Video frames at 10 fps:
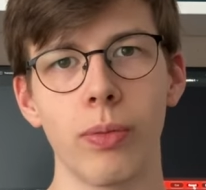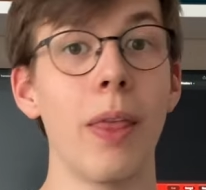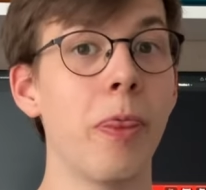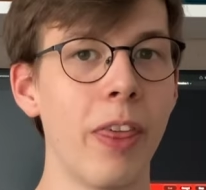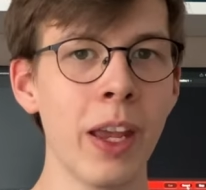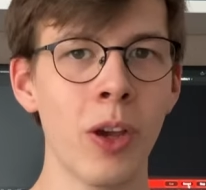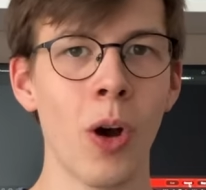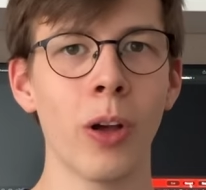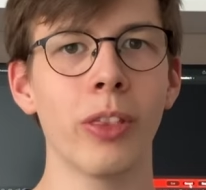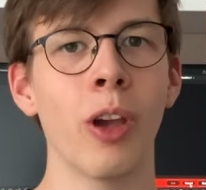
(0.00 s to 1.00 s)
And thank
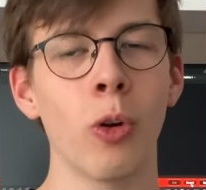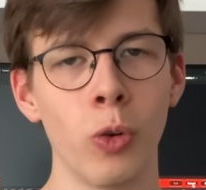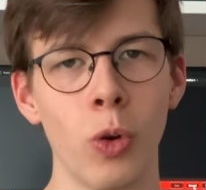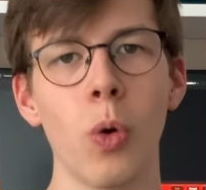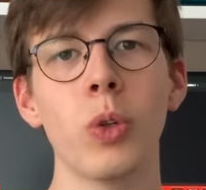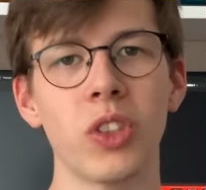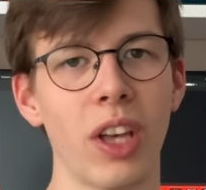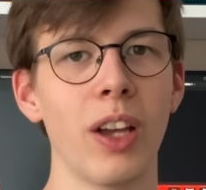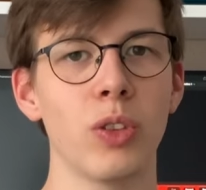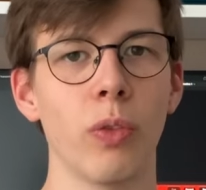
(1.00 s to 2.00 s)
God there are no
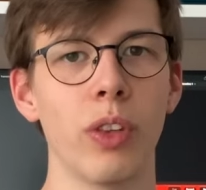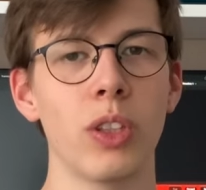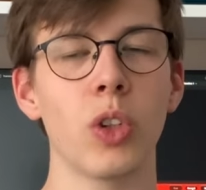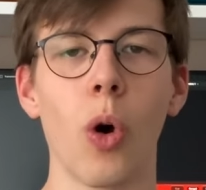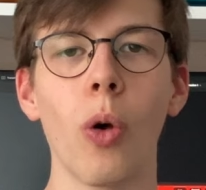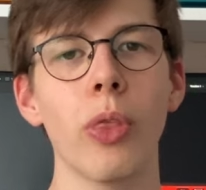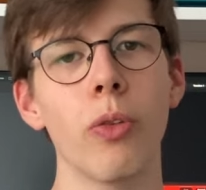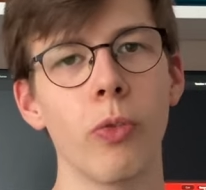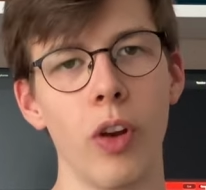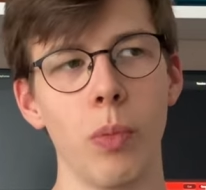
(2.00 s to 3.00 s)
signs of this on the
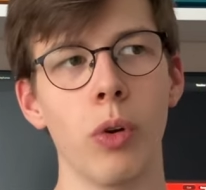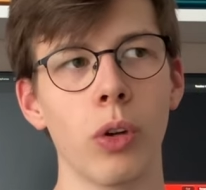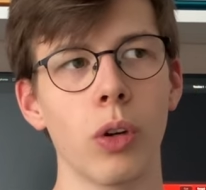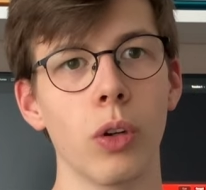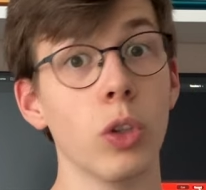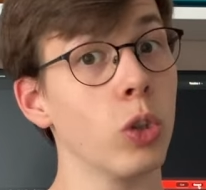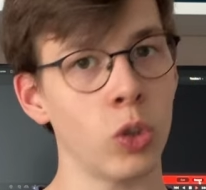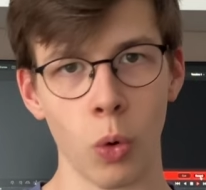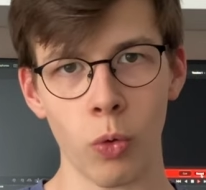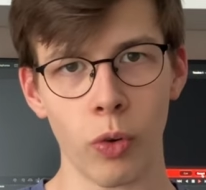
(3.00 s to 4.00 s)
Framework
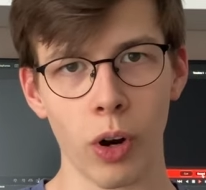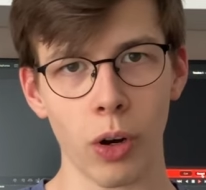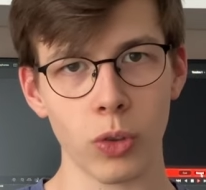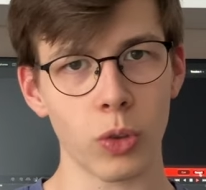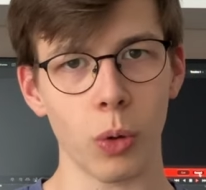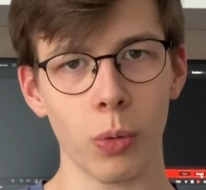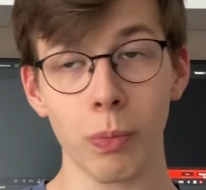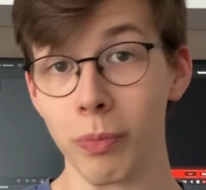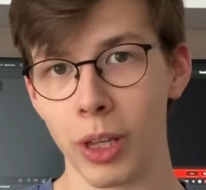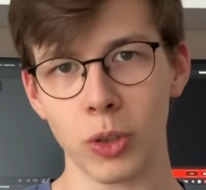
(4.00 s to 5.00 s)
so far, so
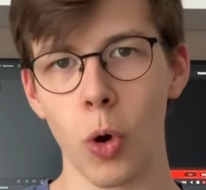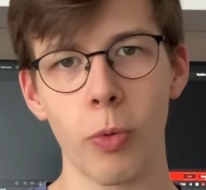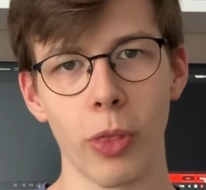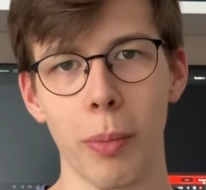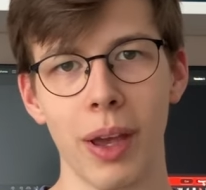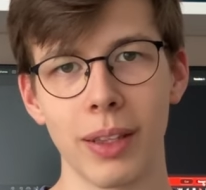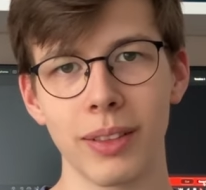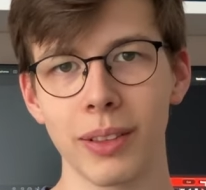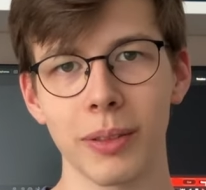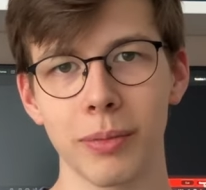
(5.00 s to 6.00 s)
let's hope for the
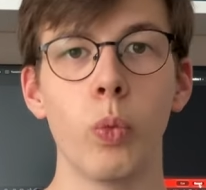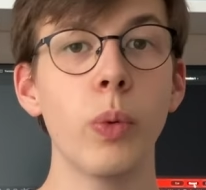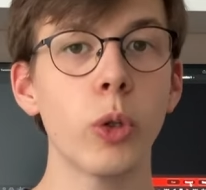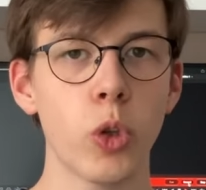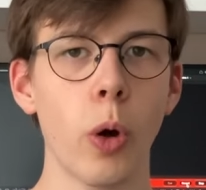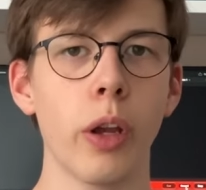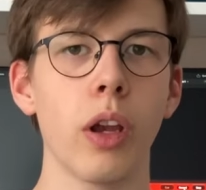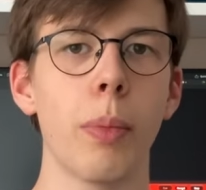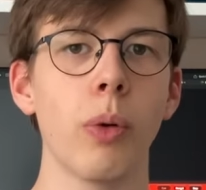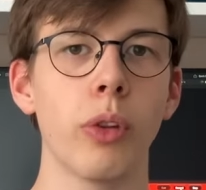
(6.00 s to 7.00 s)
best. When we're talking
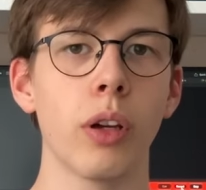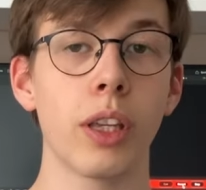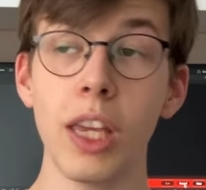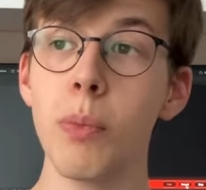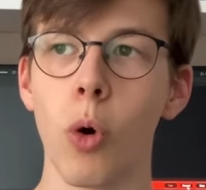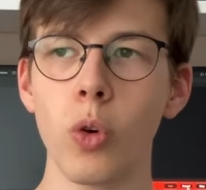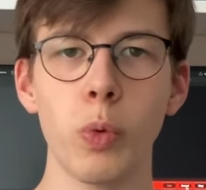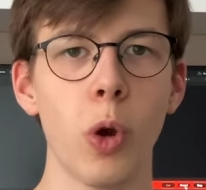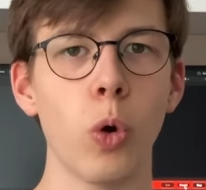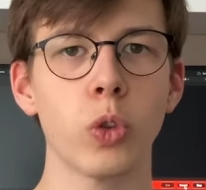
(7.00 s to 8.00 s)
about the keyboard,
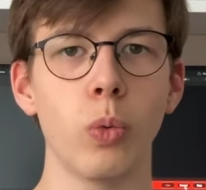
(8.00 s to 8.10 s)
we also